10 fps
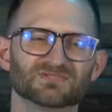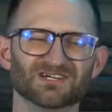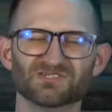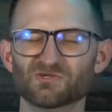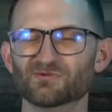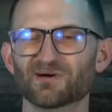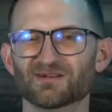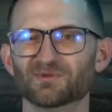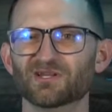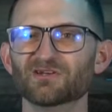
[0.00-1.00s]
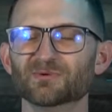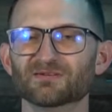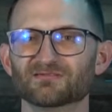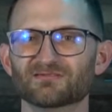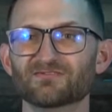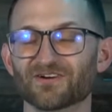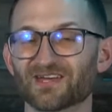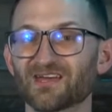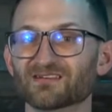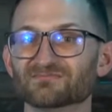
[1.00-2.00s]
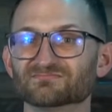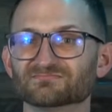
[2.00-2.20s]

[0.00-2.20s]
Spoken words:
talk to you about him a little bit, if I can.